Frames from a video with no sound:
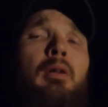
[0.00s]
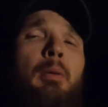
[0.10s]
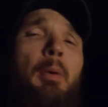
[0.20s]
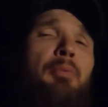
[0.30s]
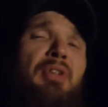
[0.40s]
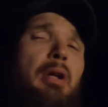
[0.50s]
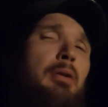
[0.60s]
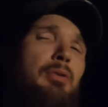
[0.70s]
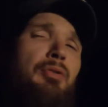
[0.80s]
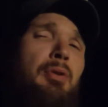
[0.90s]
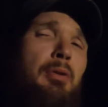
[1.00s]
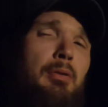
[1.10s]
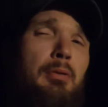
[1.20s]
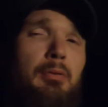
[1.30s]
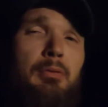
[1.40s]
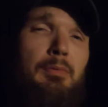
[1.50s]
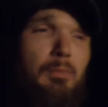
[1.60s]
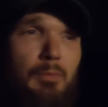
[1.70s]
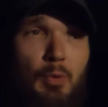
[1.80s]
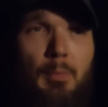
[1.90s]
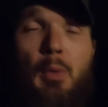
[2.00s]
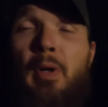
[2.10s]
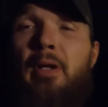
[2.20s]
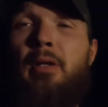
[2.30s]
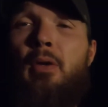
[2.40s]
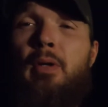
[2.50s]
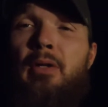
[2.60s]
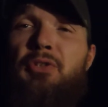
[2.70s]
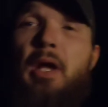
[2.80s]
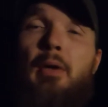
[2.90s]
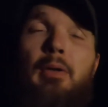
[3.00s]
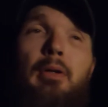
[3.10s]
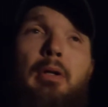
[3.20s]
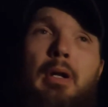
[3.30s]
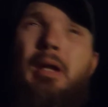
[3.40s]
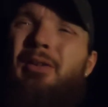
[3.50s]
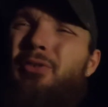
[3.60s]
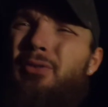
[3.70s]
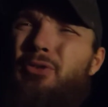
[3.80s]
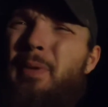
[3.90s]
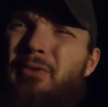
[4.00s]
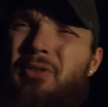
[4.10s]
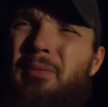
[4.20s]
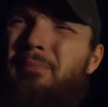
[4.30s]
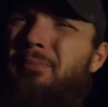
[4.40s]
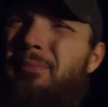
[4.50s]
Come upstairs on my way to go get a shower, and I started smelling something.